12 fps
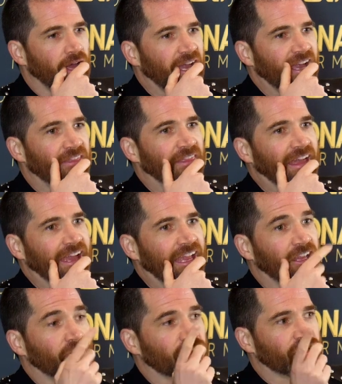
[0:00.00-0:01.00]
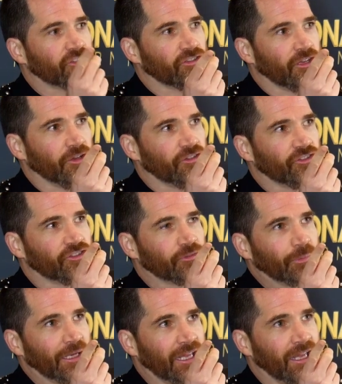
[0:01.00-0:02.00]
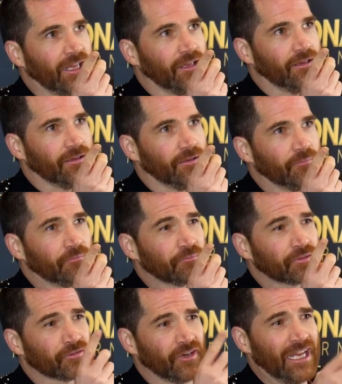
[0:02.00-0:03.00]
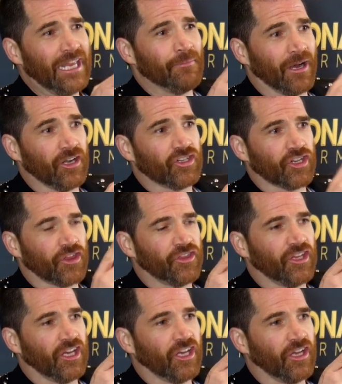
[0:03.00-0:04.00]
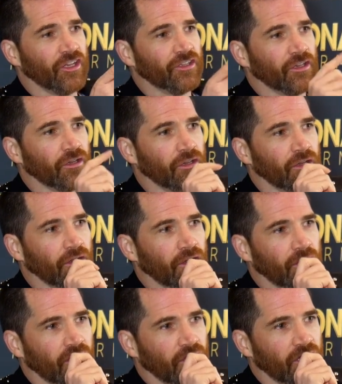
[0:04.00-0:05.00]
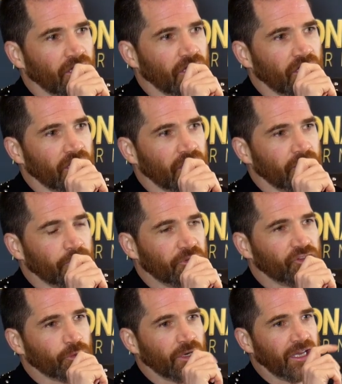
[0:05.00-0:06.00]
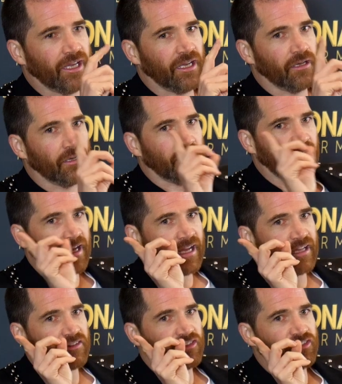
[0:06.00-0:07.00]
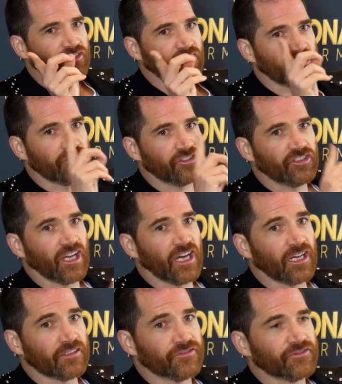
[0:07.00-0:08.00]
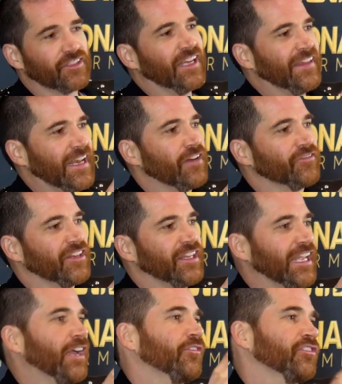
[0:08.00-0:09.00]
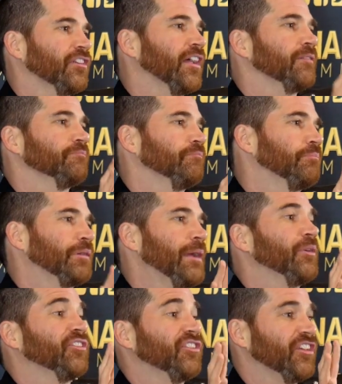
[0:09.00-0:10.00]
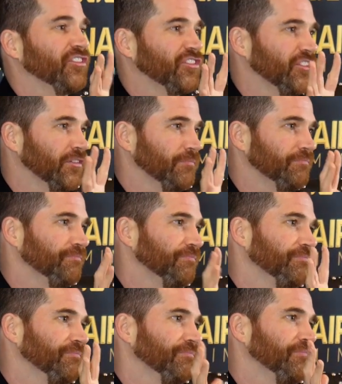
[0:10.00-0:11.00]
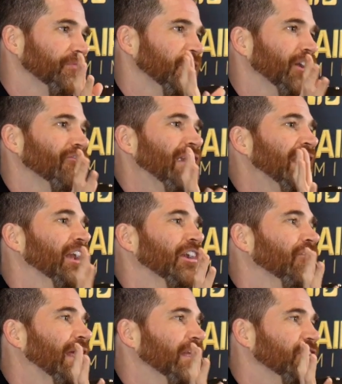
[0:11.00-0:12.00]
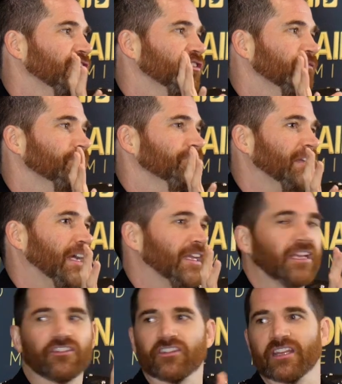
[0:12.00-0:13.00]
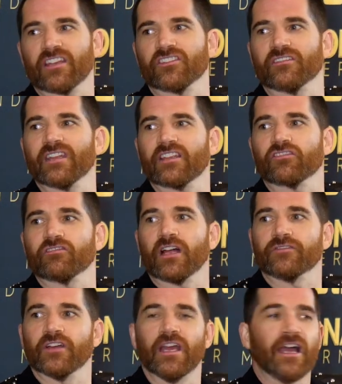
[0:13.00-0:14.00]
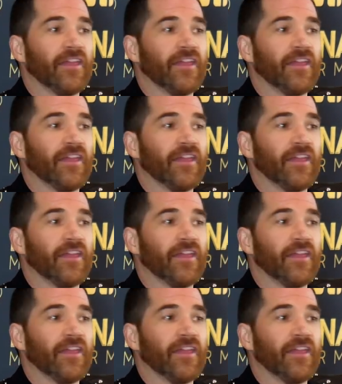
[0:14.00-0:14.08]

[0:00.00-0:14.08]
and that is split pretty much a third between ads, staff, and then everything else like premises and rent and rates and yada yada. So that's rough. And